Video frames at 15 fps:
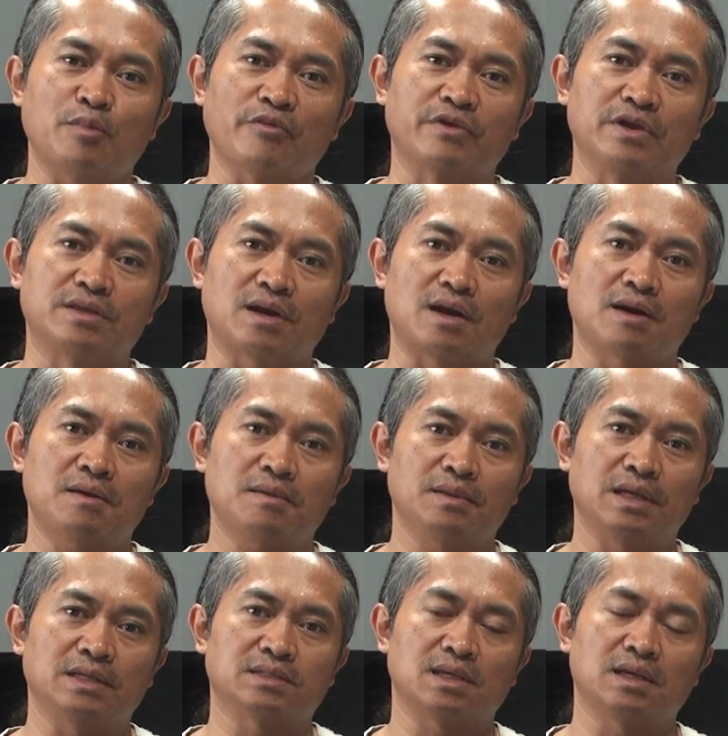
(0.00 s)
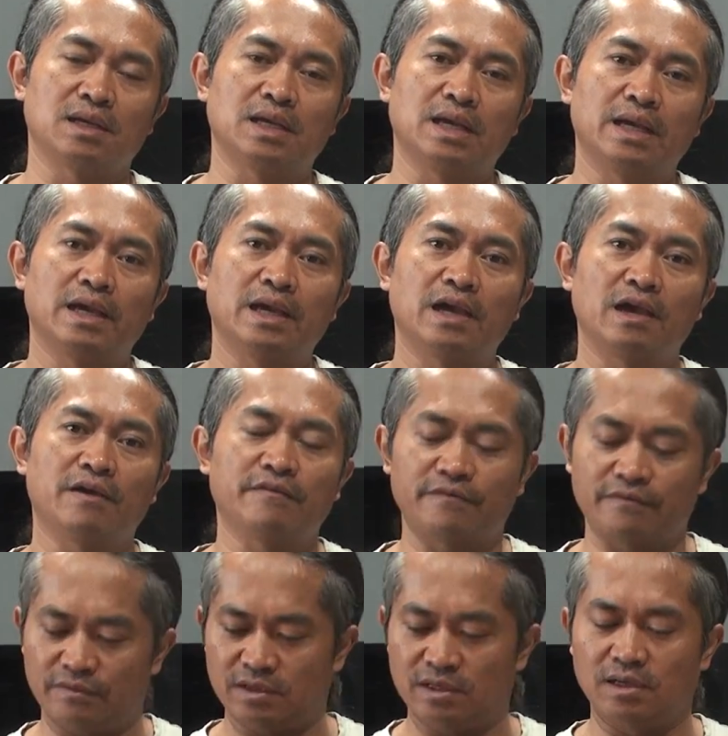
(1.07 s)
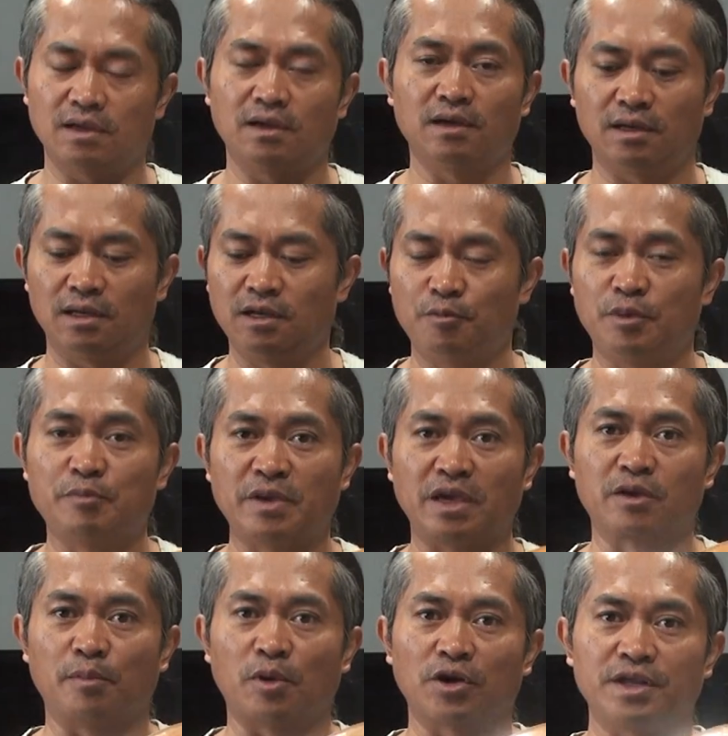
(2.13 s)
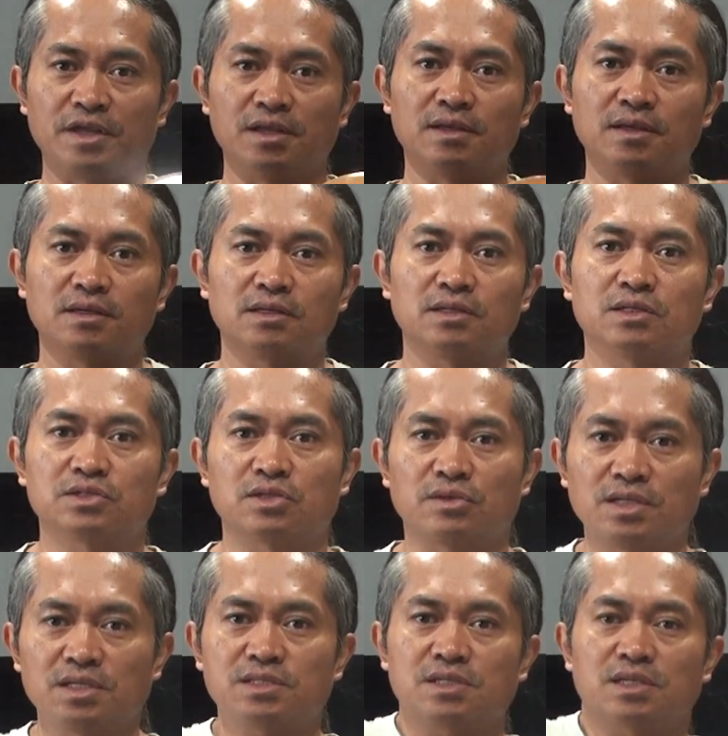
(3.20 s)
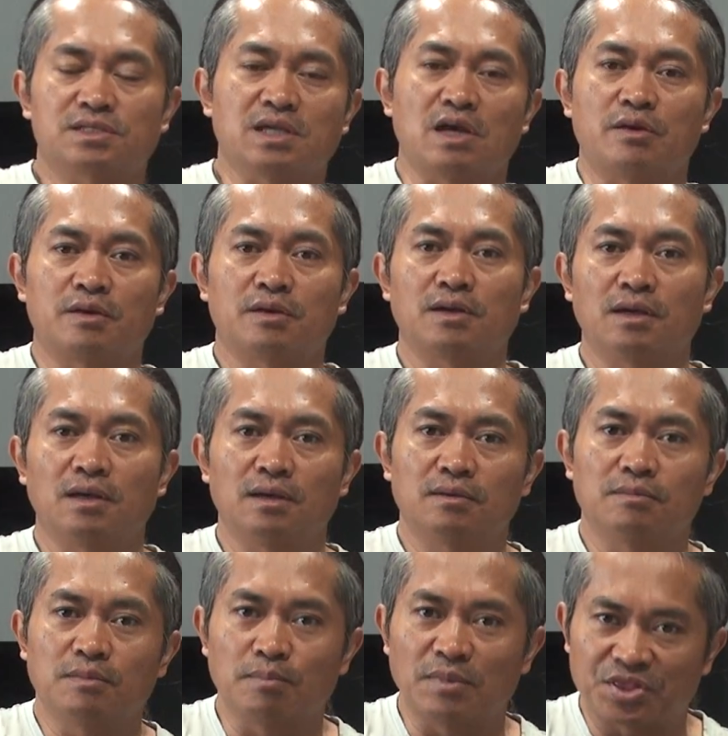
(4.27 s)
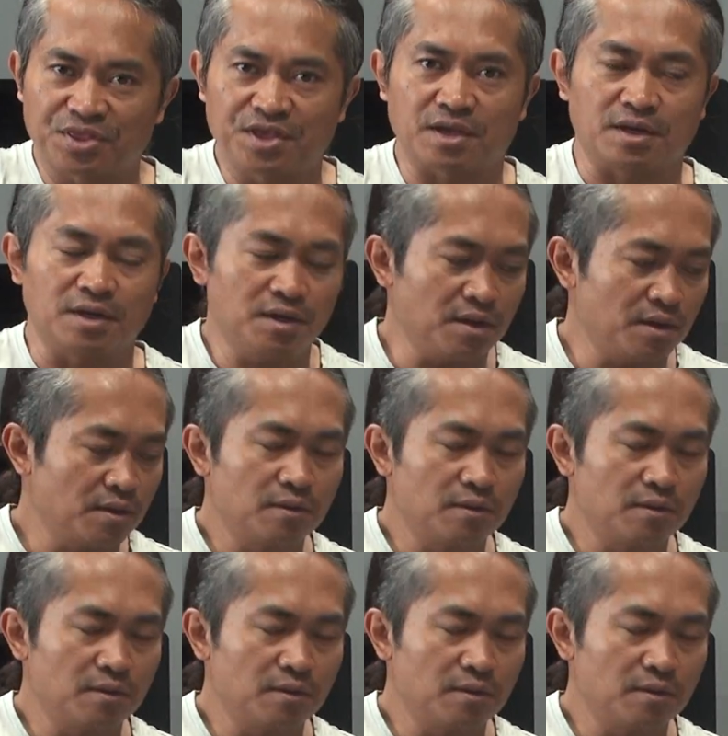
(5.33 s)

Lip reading: of guitar that have a little bit bigger body. So this sound thicker,